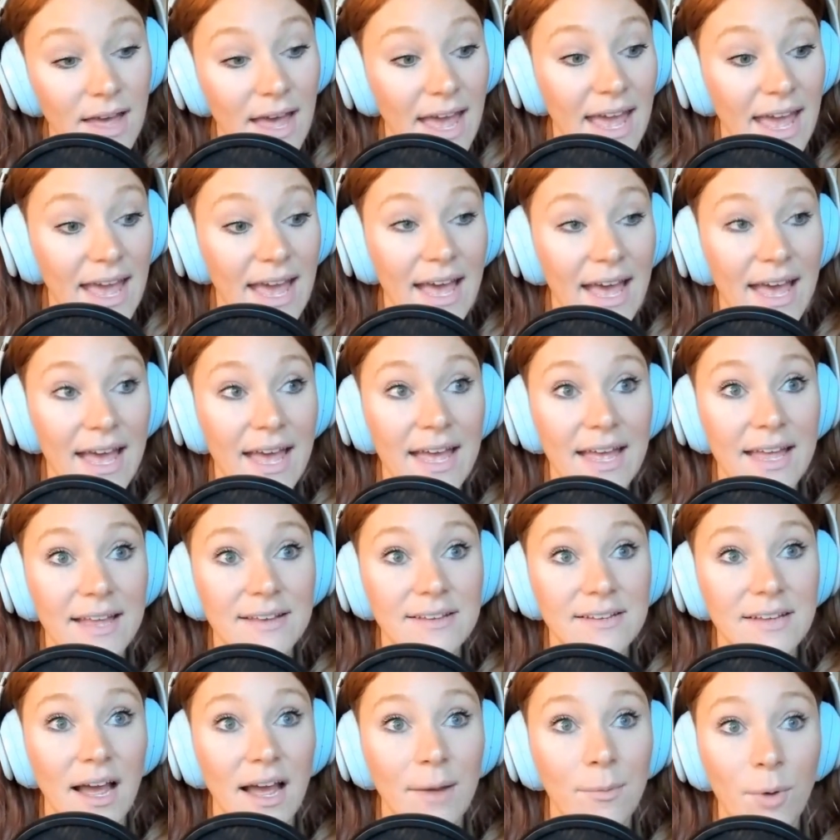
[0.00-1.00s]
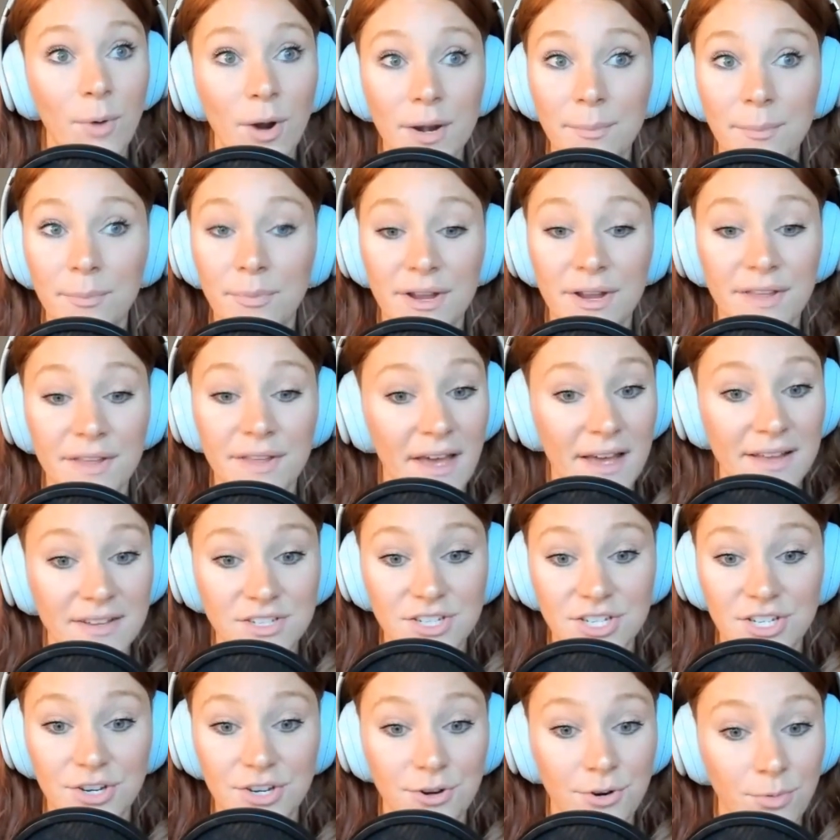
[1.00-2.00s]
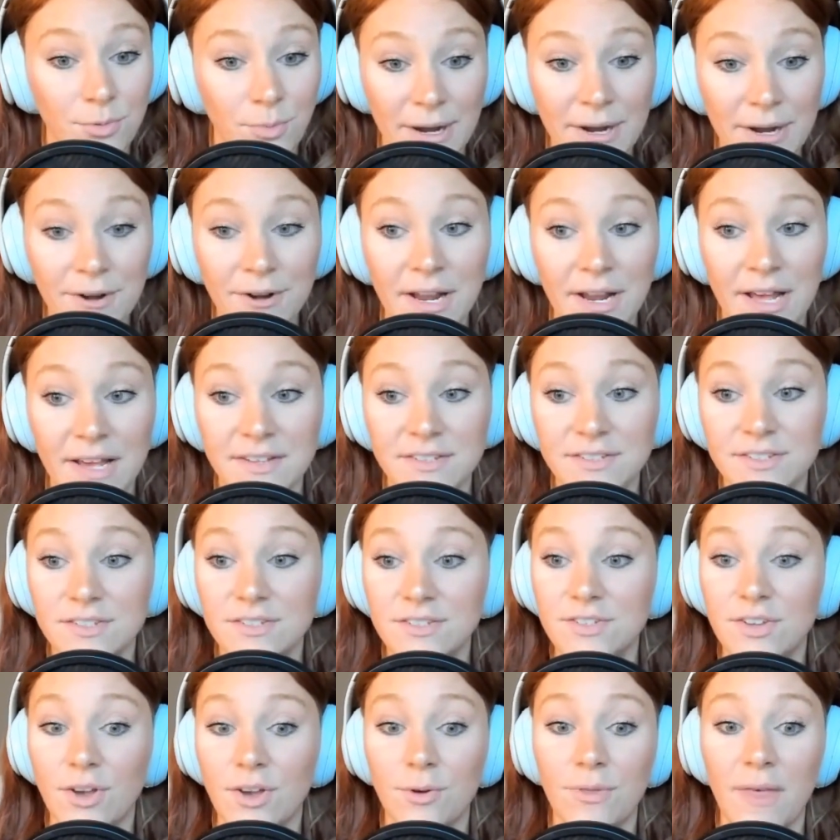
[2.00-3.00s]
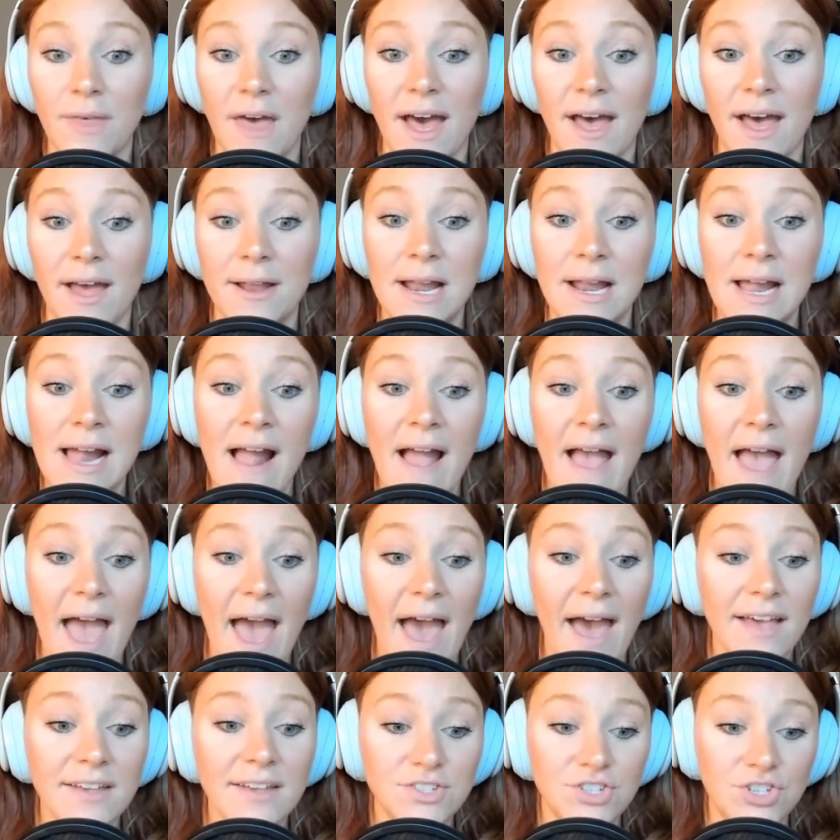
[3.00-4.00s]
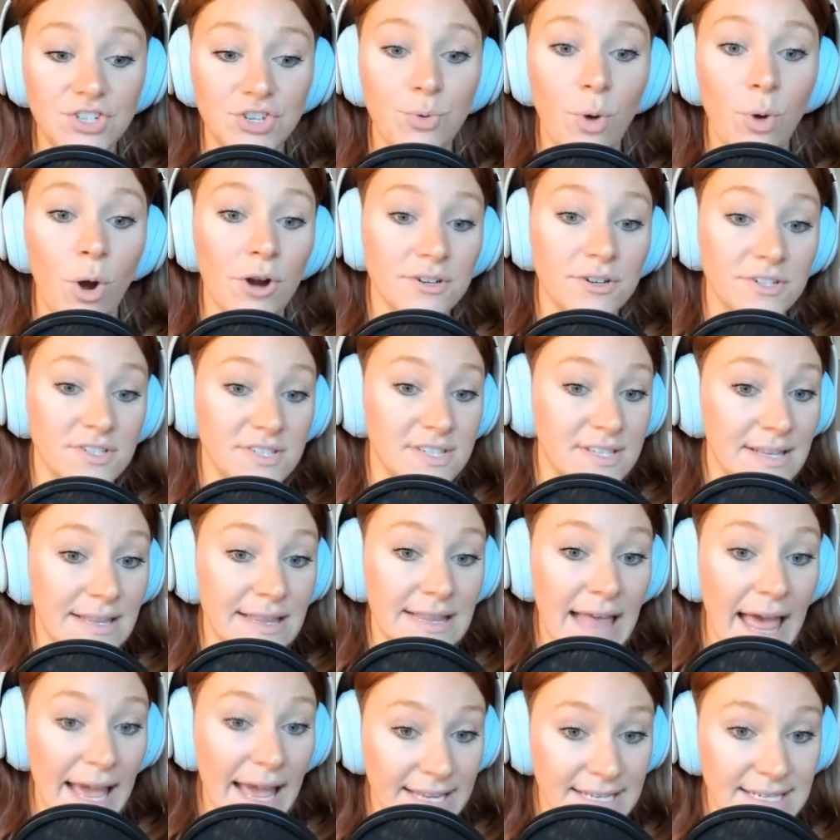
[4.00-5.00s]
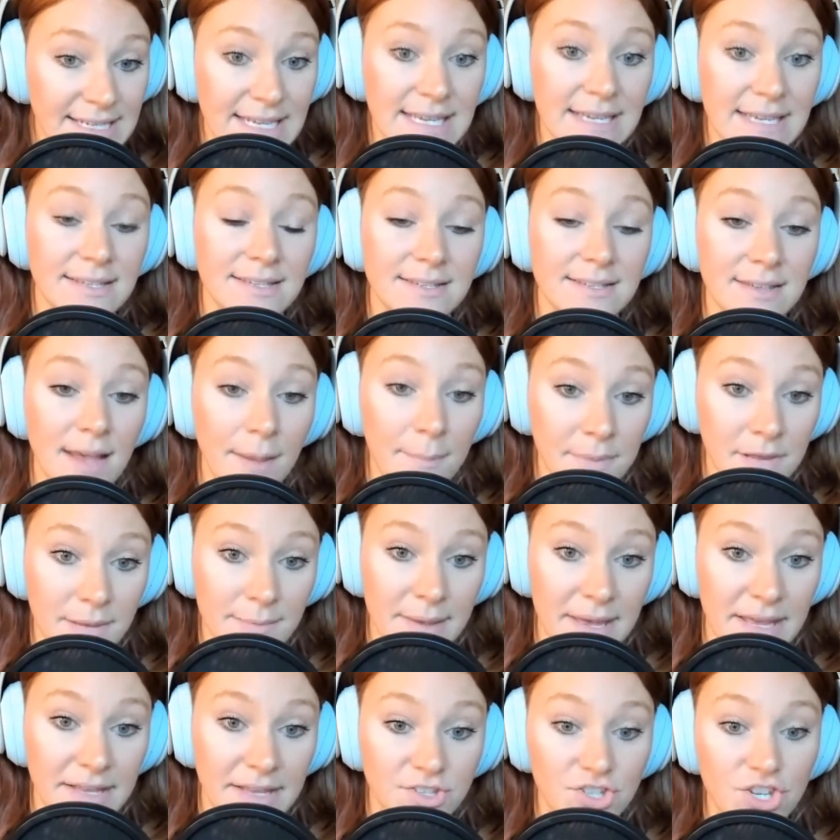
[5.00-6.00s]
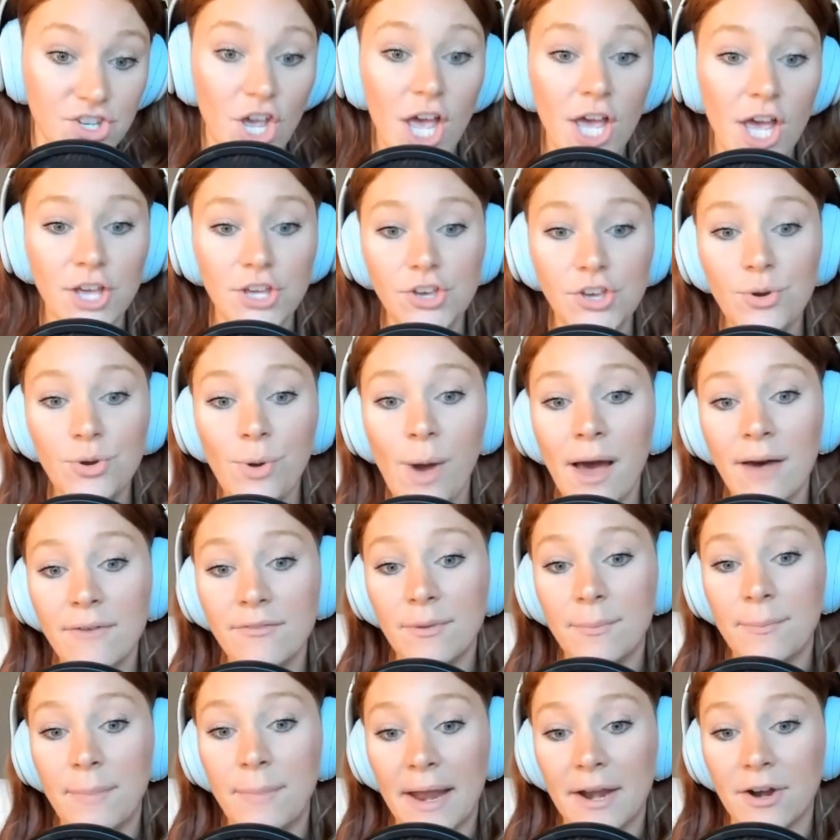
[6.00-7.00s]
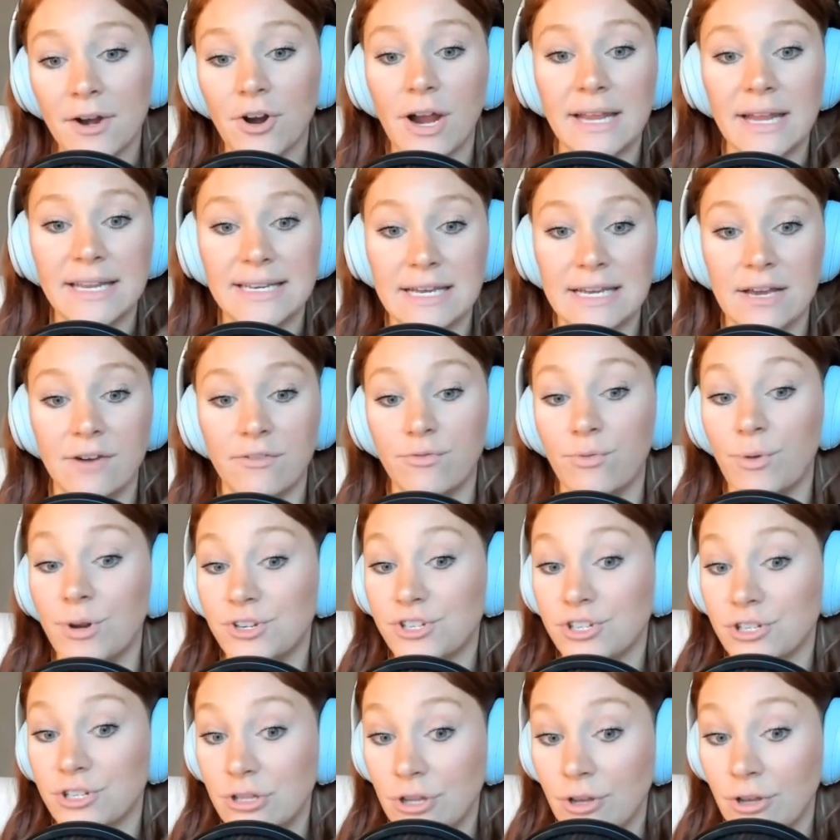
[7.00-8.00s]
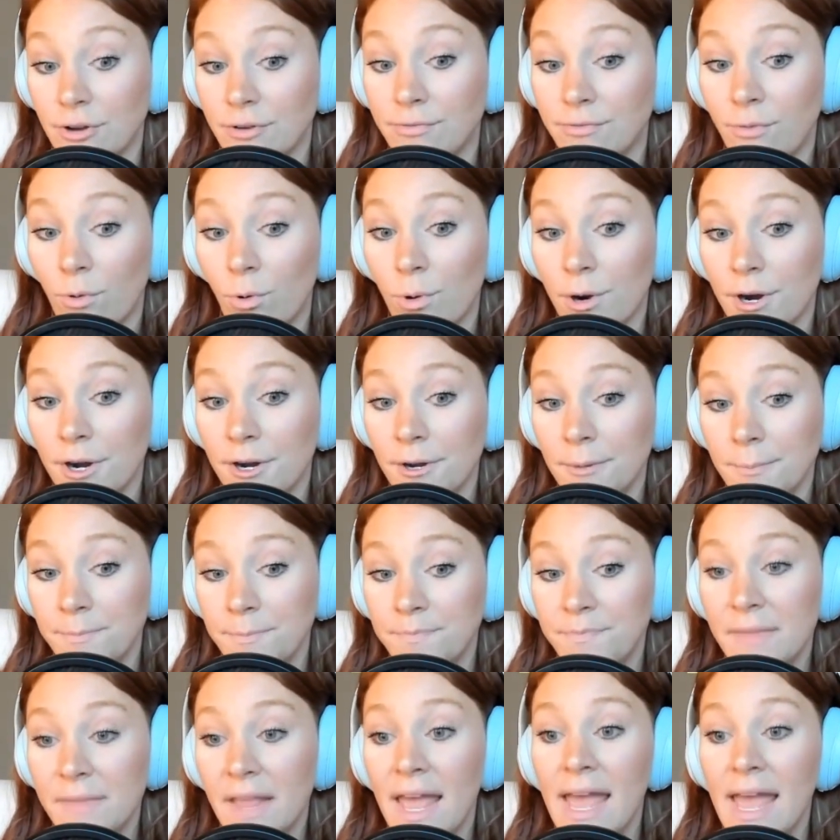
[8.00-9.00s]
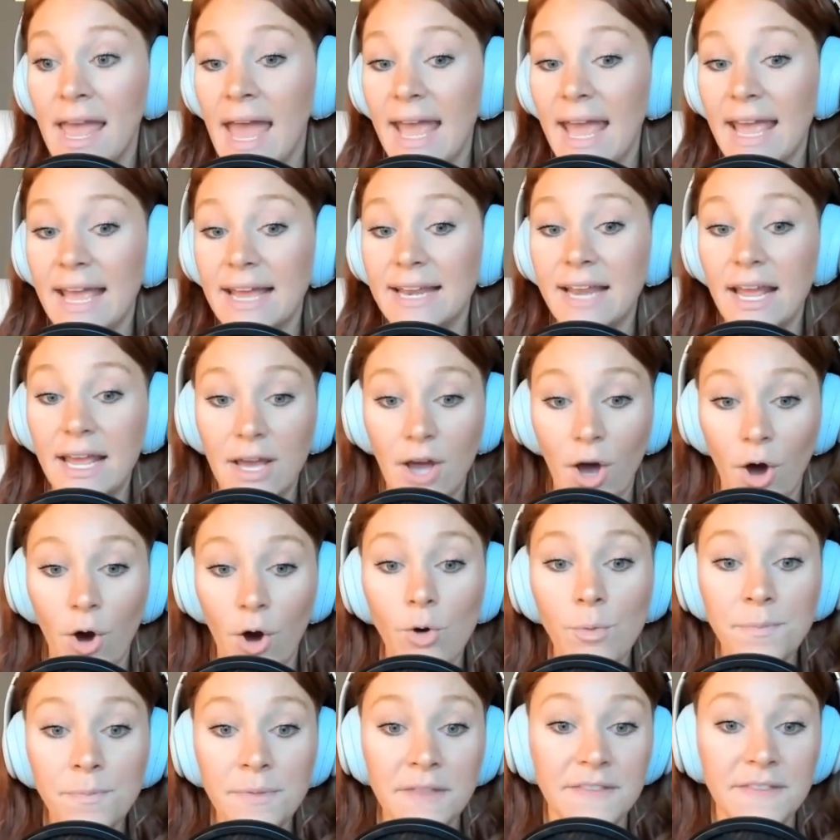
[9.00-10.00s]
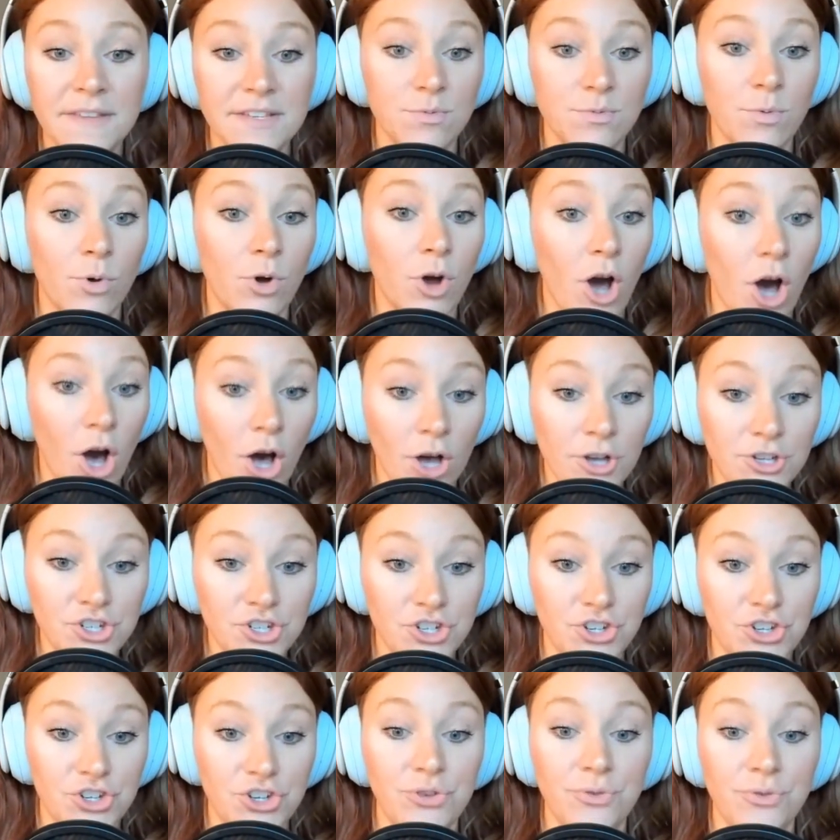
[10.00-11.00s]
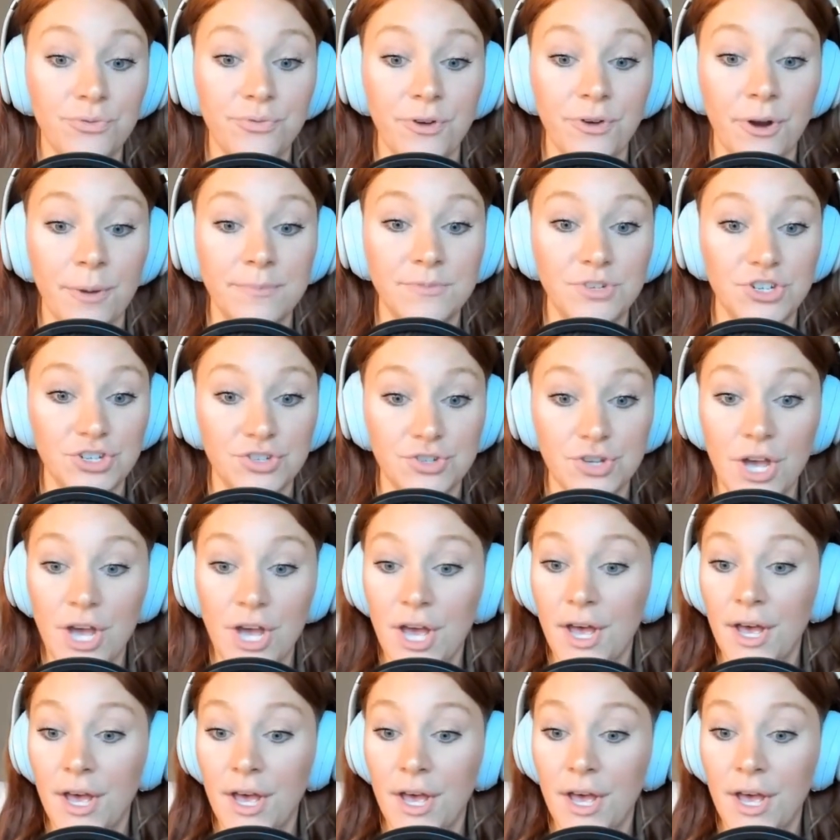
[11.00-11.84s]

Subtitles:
And I want to bring that to your awareness so that as you are selecting supplements, you have a better idea of what to look for. And I hope that this will caution you from just